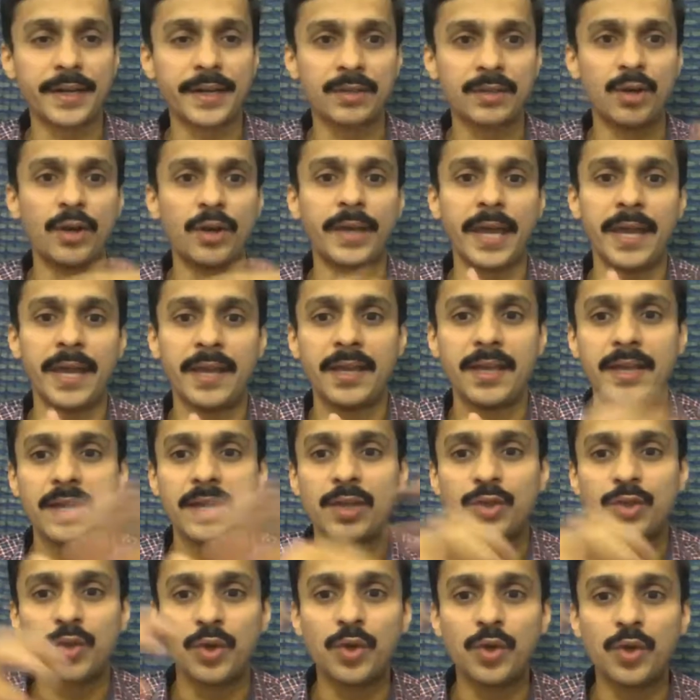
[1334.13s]
Okay.
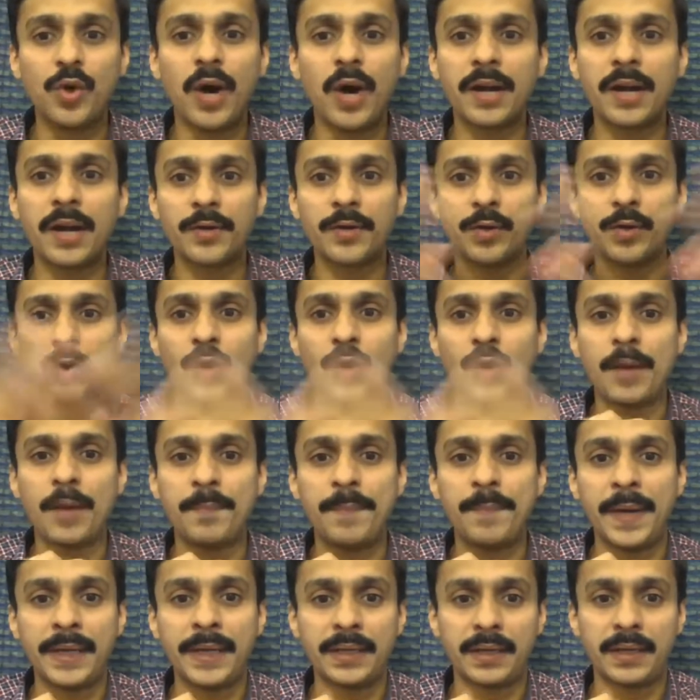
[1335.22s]
So you are
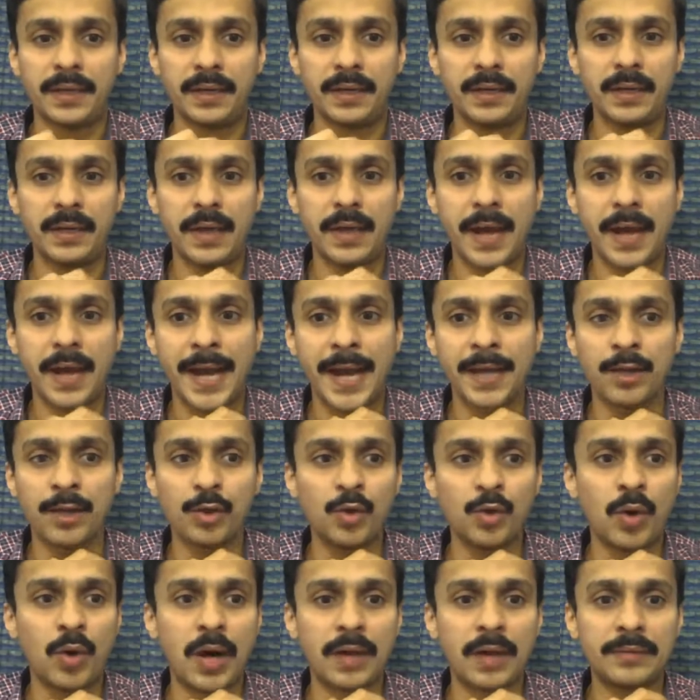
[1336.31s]
better and
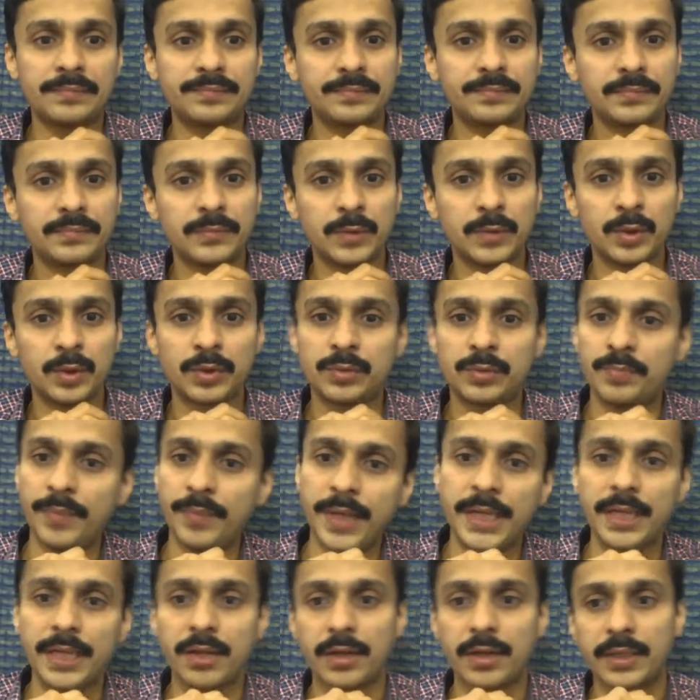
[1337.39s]
you are
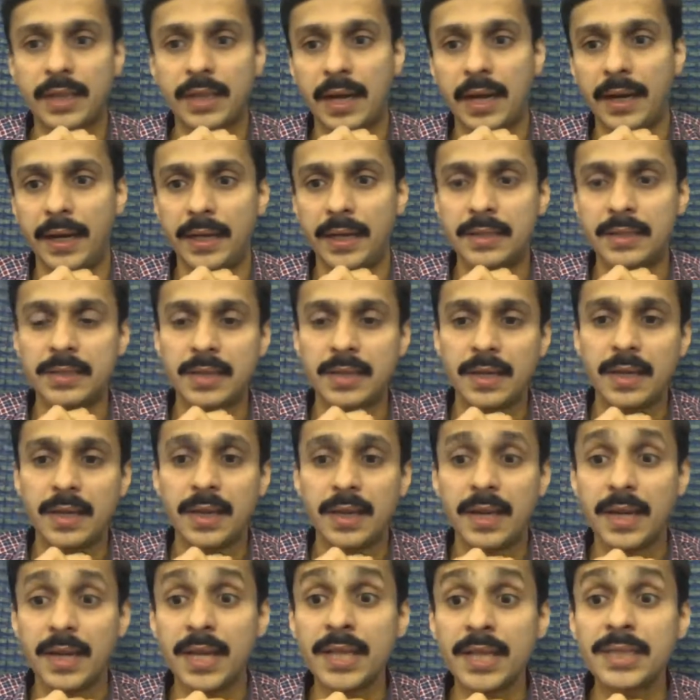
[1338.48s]
meeting your targets.
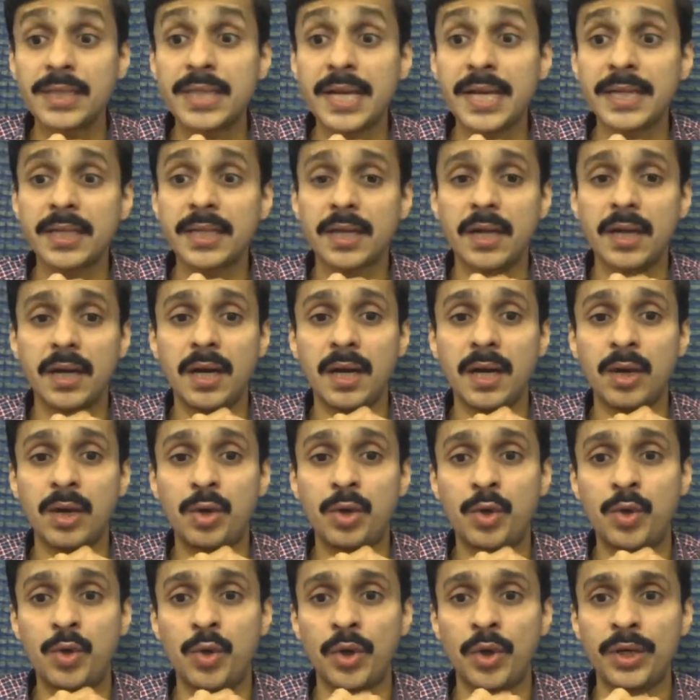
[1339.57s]
Is that a
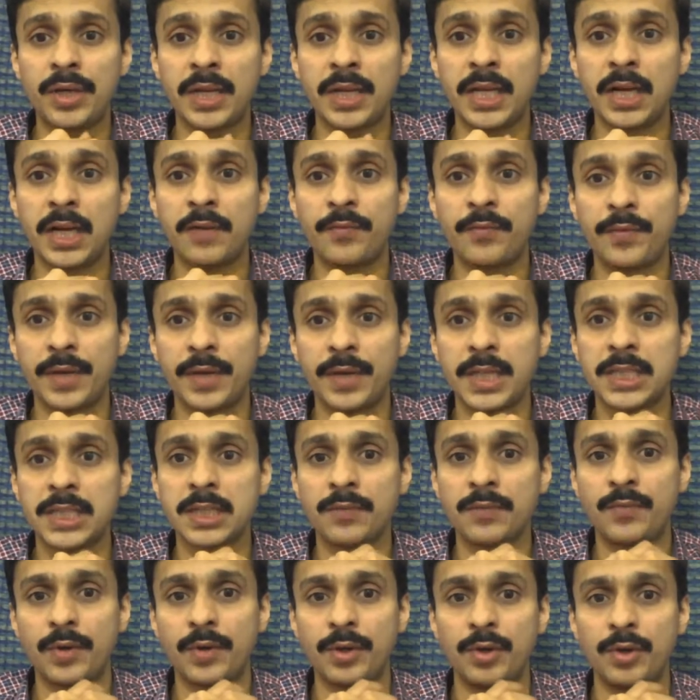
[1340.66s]
good enough
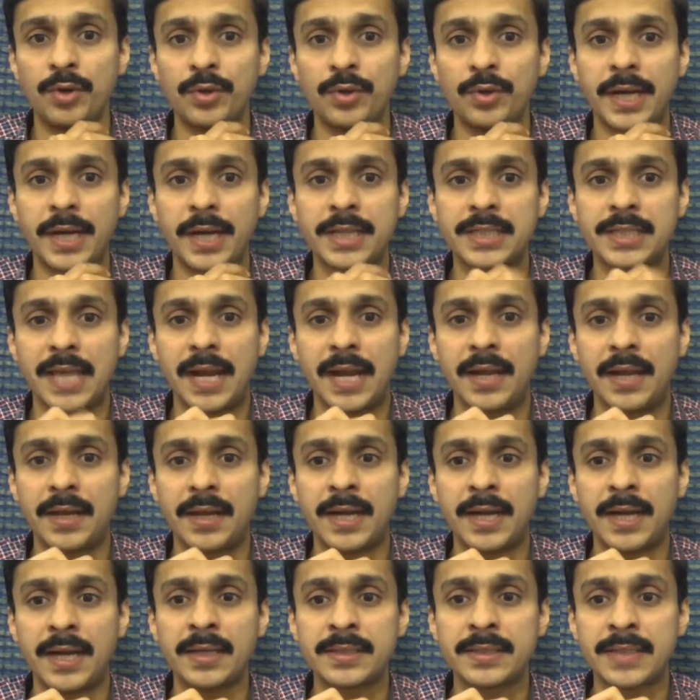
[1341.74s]
reason for you to get
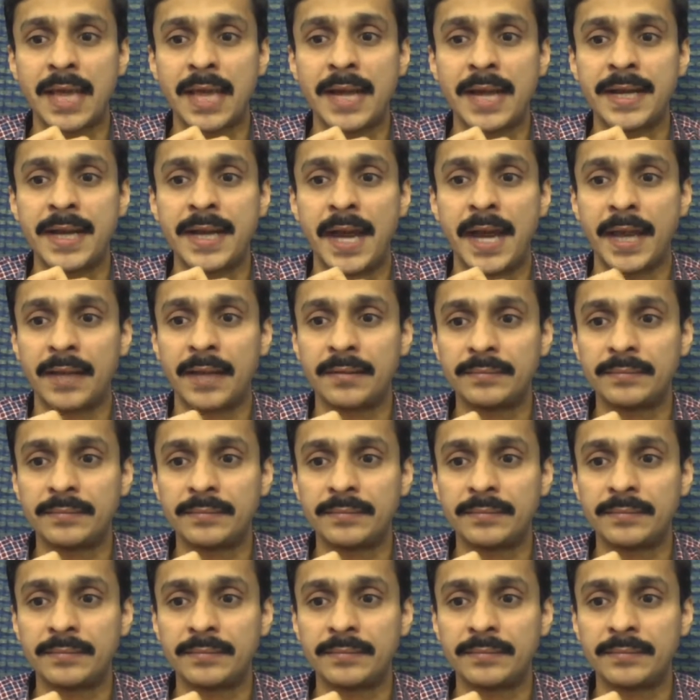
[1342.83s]
a salary hike?